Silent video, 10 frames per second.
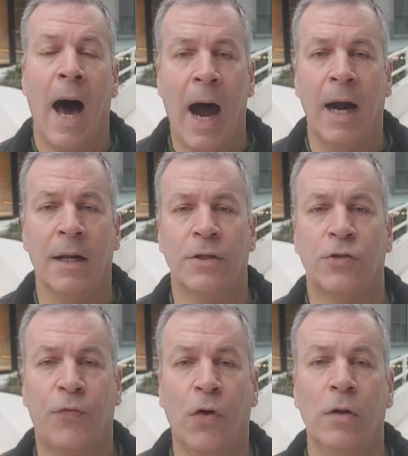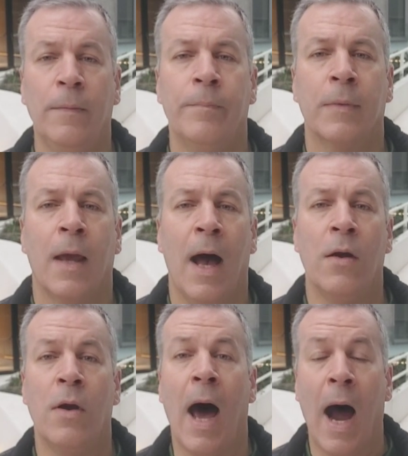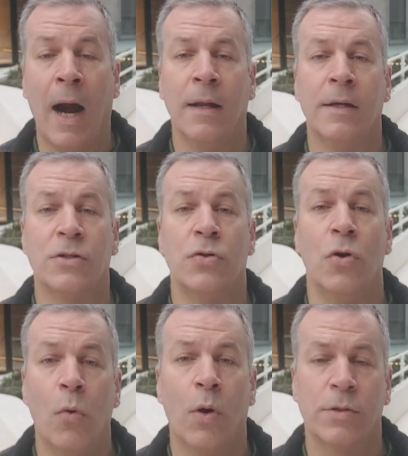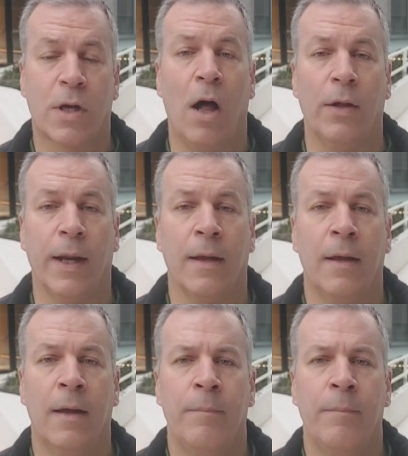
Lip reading: Ireland is full and Ireland is no one's colony.